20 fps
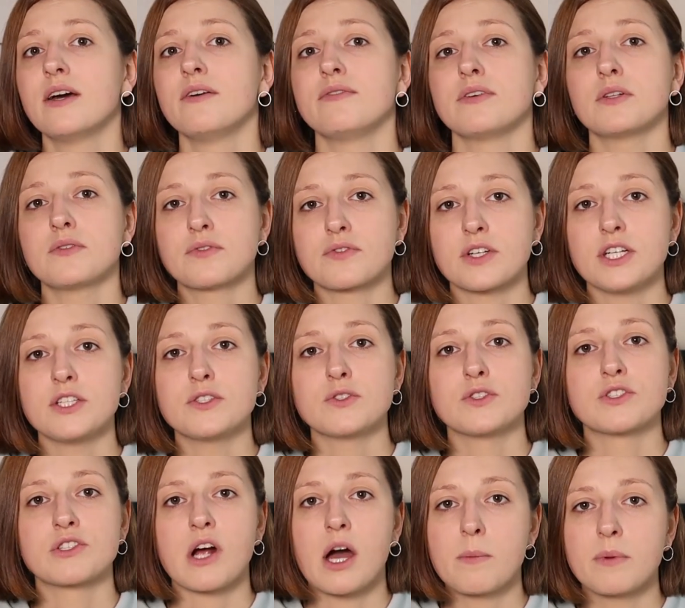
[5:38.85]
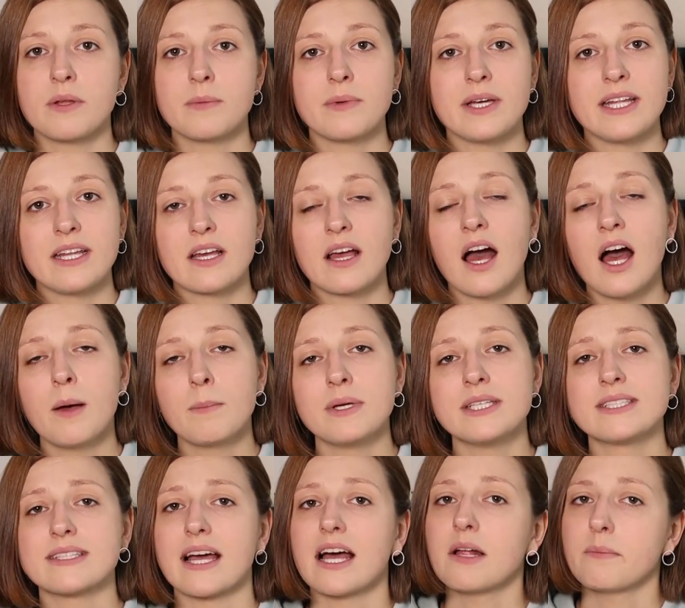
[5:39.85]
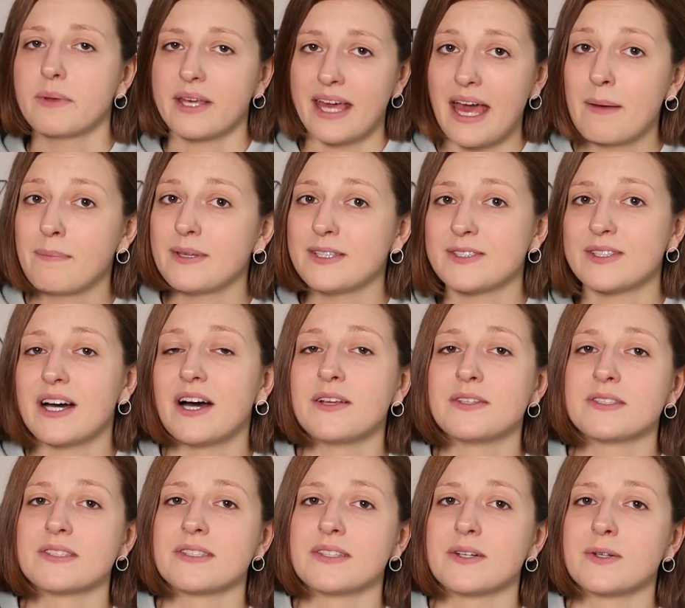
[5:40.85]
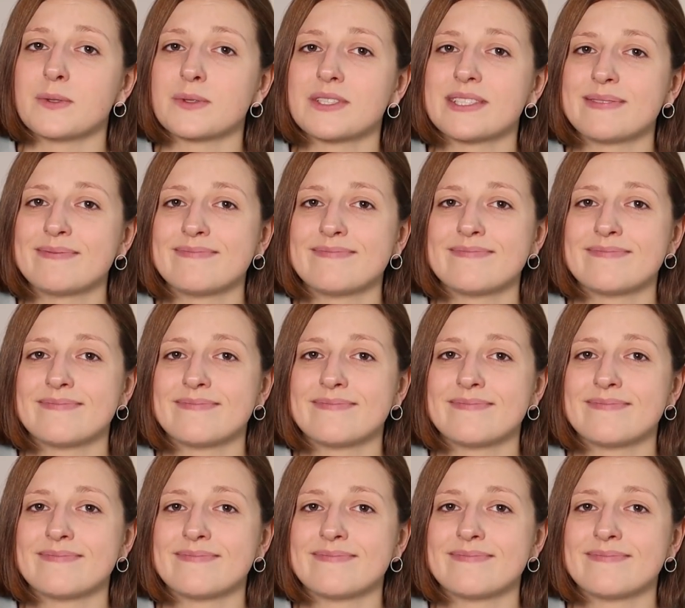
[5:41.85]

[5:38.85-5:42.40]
feel free to drop them in the comments. I'll be happy to answer those.